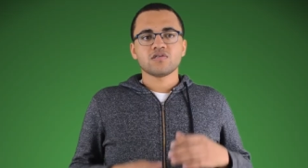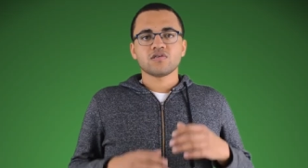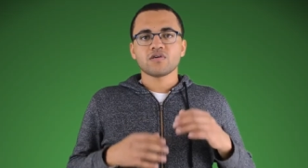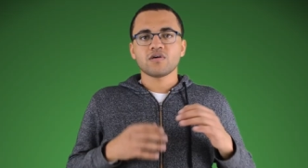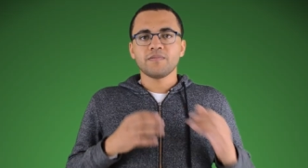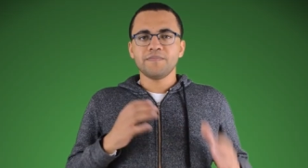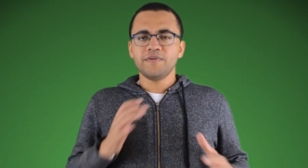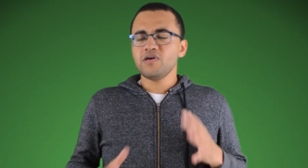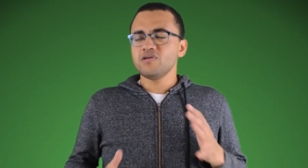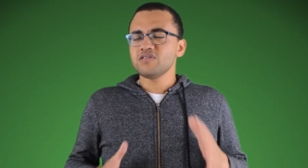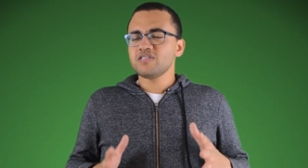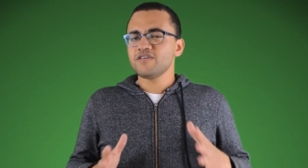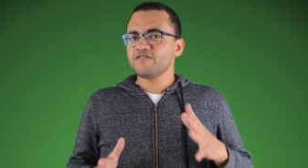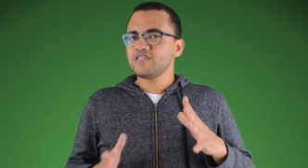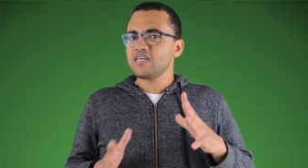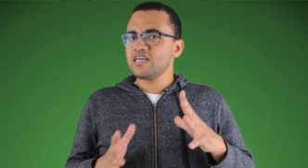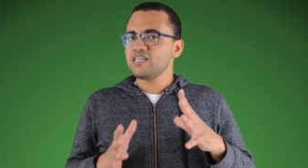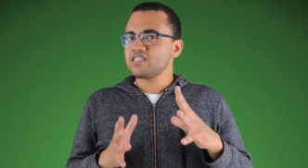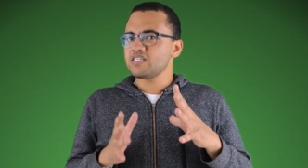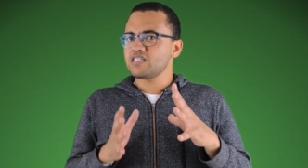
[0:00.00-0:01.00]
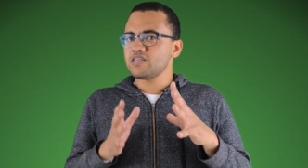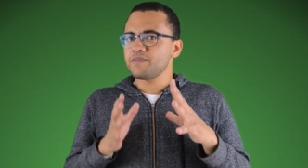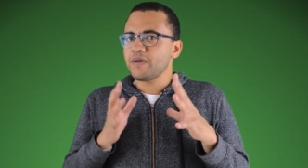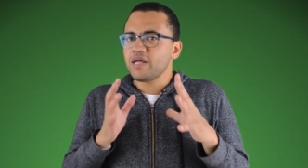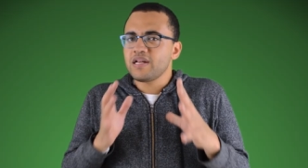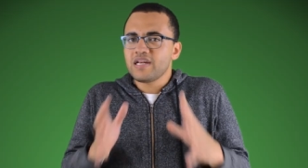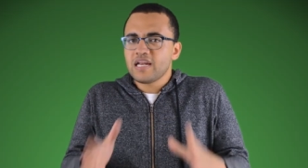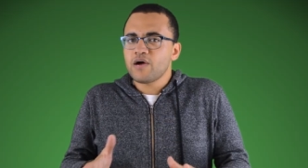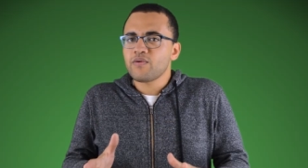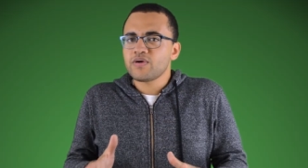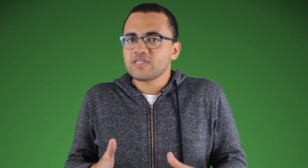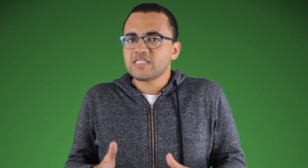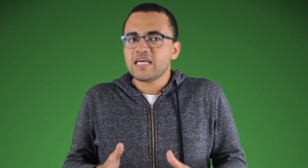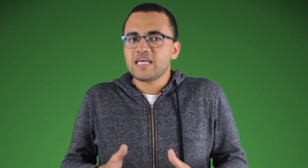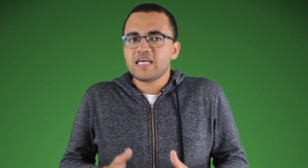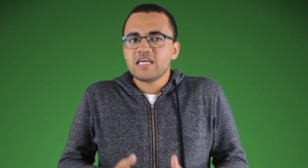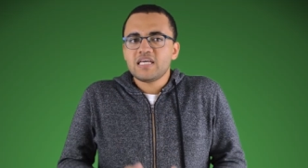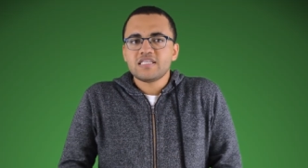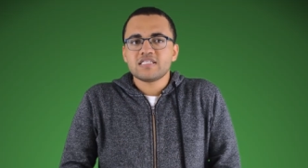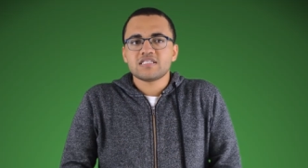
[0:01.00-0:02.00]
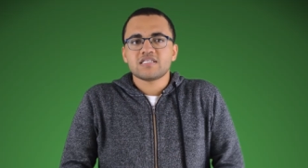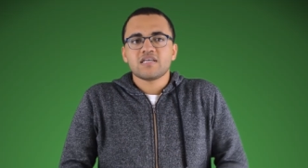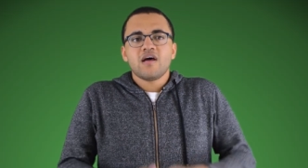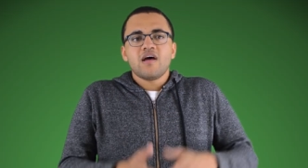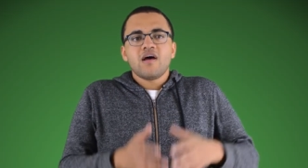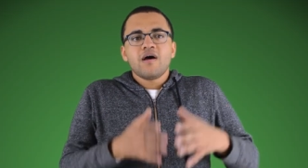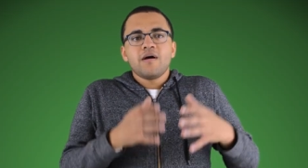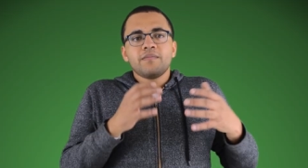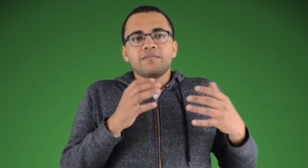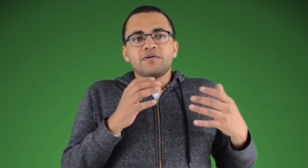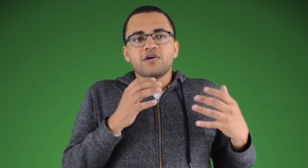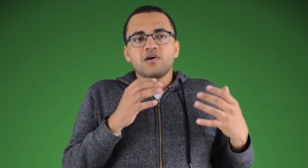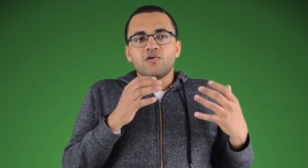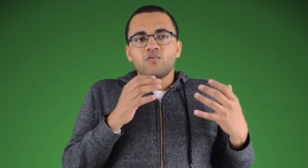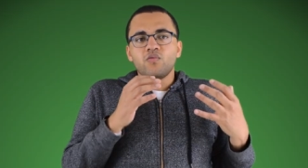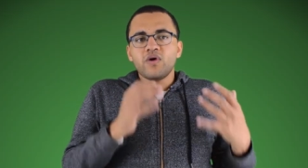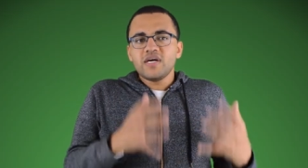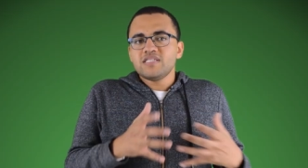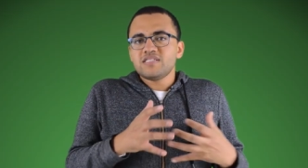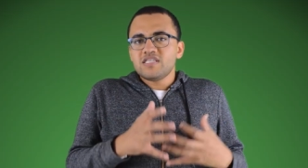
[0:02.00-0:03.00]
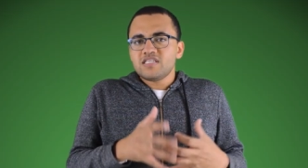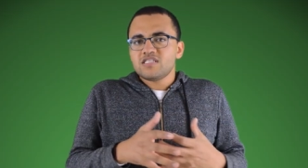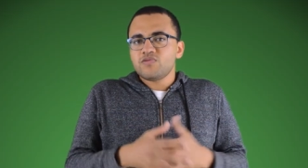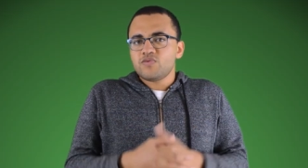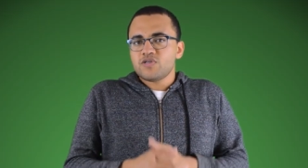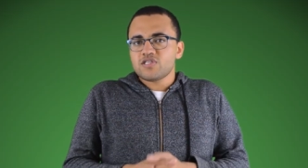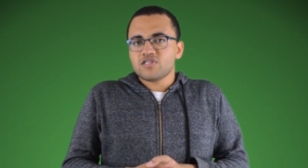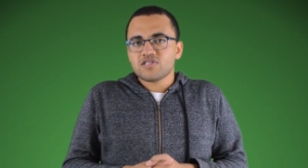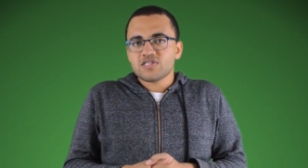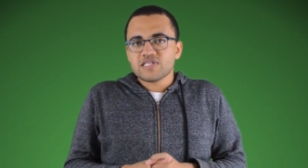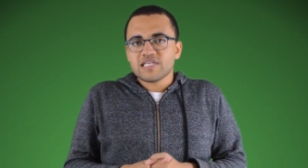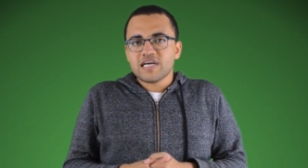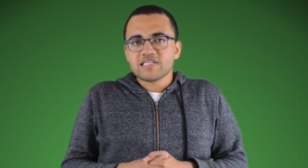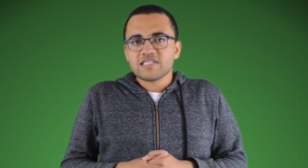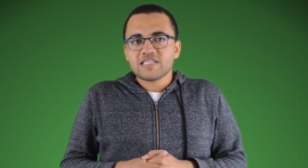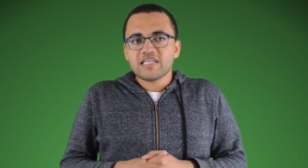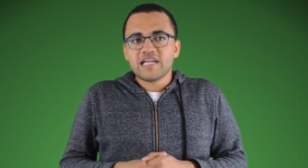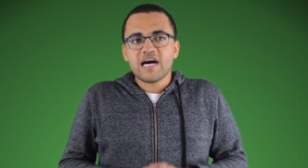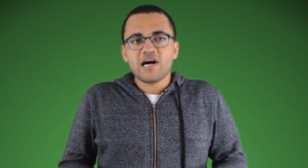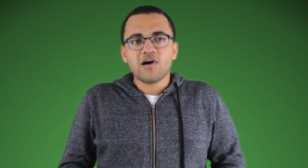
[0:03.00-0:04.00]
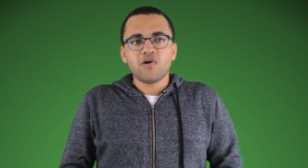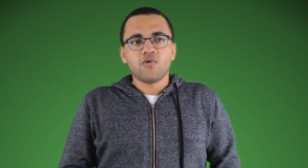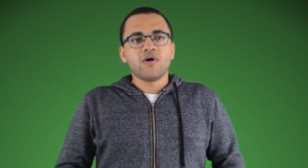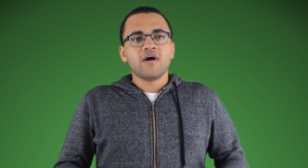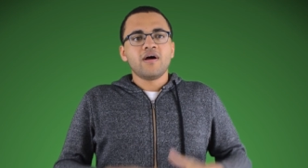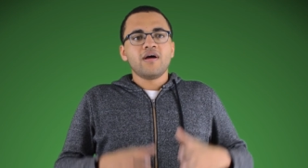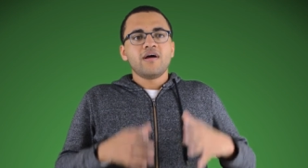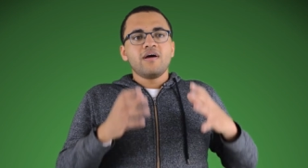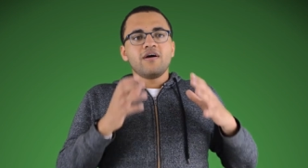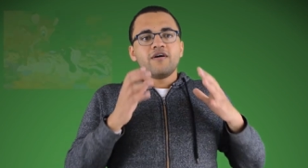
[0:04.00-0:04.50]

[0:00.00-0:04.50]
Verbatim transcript: Computers have changed this a bit nowadays, but when Disney was just starting out,